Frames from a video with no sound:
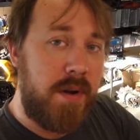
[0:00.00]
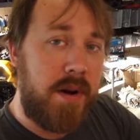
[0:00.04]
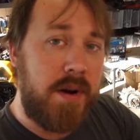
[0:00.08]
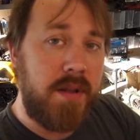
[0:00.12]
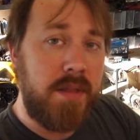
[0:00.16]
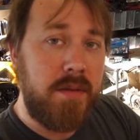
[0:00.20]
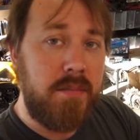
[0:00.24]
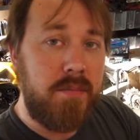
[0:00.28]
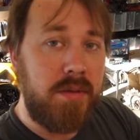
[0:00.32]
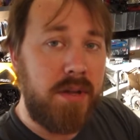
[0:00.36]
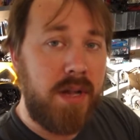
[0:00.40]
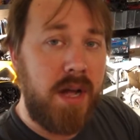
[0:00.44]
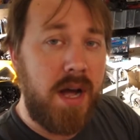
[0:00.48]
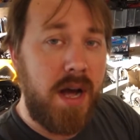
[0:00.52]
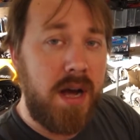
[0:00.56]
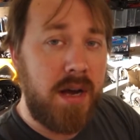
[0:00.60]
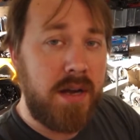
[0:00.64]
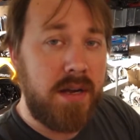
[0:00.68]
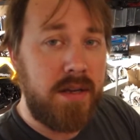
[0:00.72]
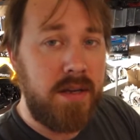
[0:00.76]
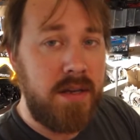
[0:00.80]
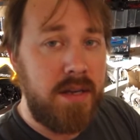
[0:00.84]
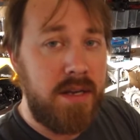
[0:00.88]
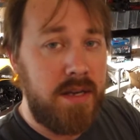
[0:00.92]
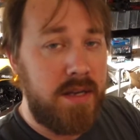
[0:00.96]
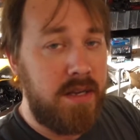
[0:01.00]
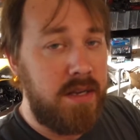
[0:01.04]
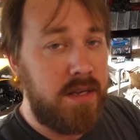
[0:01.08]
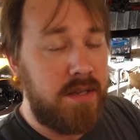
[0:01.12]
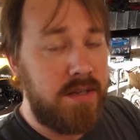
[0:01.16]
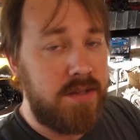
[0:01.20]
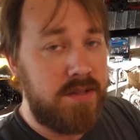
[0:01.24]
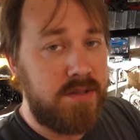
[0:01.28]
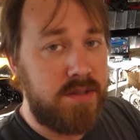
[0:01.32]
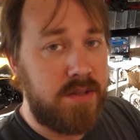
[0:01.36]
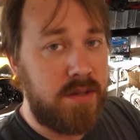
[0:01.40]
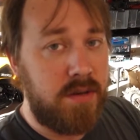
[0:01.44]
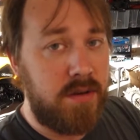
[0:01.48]
onto the block.
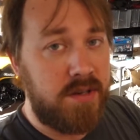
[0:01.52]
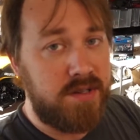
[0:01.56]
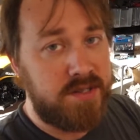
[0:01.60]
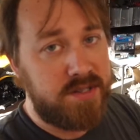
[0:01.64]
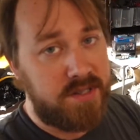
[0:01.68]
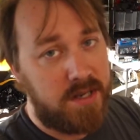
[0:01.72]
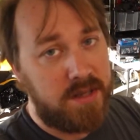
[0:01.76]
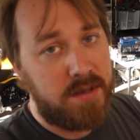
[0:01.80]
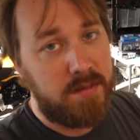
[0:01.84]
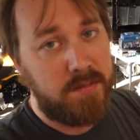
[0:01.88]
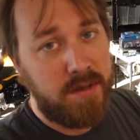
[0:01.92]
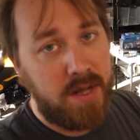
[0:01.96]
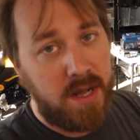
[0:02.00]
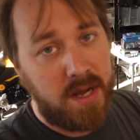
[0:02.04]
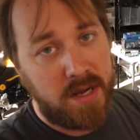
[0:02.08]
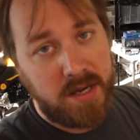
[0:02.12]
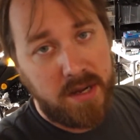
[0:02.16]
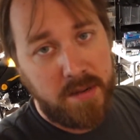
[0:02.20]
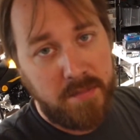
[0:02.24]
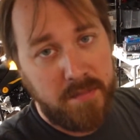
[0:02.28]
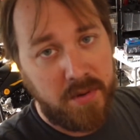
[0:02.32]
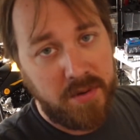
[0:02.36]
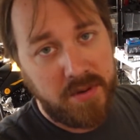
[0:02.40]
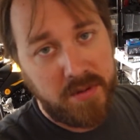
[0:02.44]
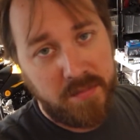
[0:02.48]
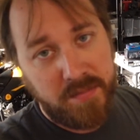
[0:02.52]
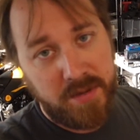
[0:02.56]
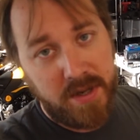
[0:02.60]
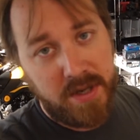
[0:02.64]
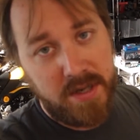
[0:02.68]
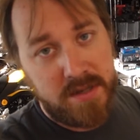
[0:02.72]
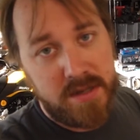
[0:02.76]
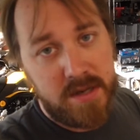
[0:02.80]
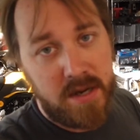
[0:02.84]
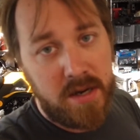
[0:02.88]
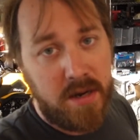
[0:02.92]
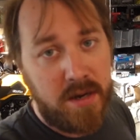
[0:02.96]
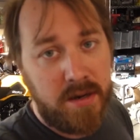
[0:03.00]
So I'll stand the block up, bolt the
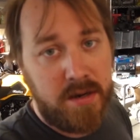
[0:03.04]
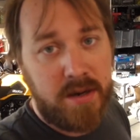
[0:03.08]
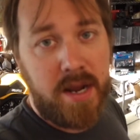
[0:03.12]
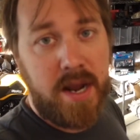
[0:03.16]
plate on,